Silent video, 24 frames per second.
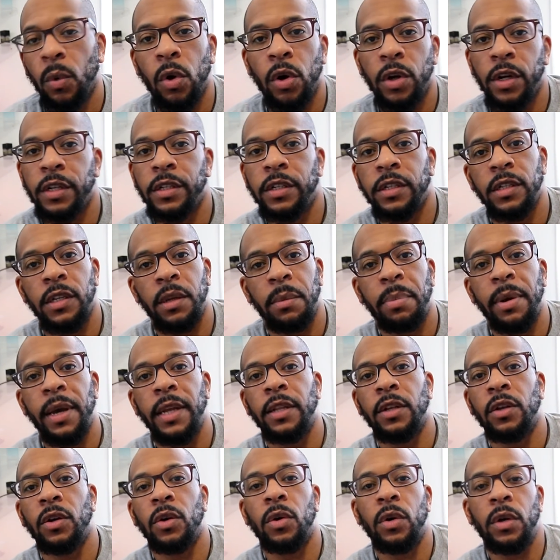waters and
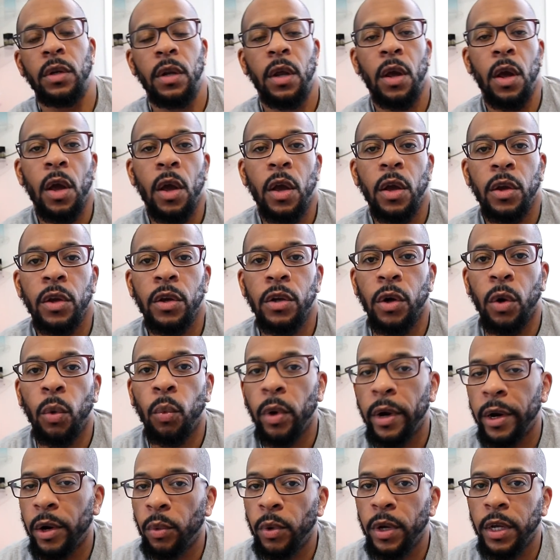depending on, you know,
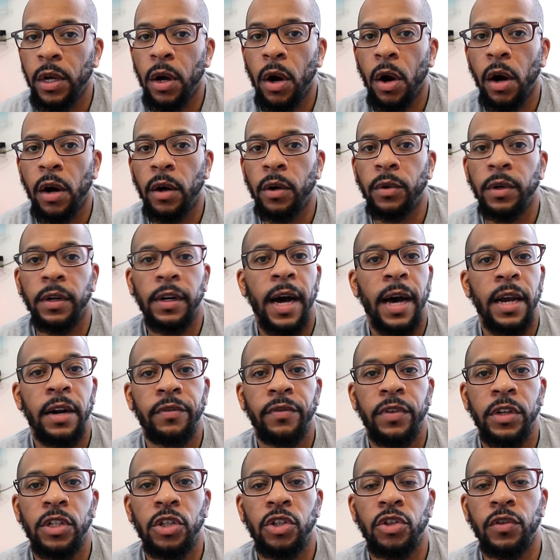where we are, a lot
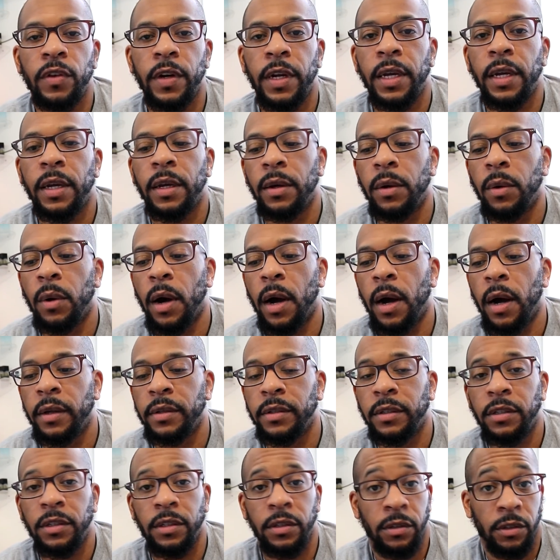of us drink, uh,
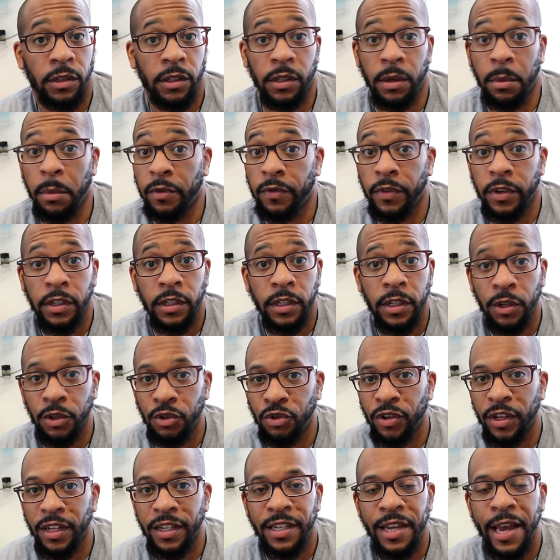some of us still
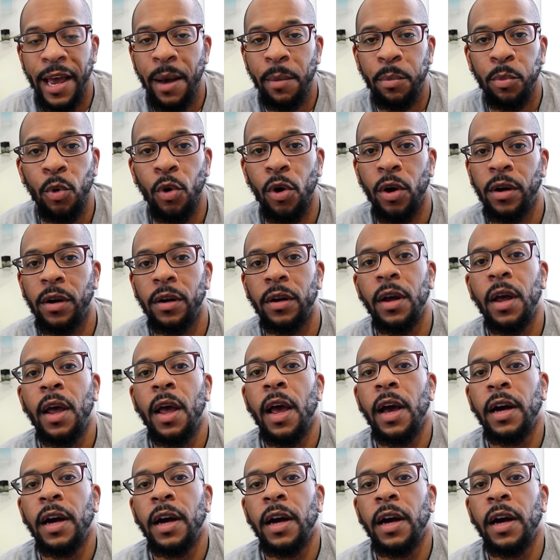drink tap water.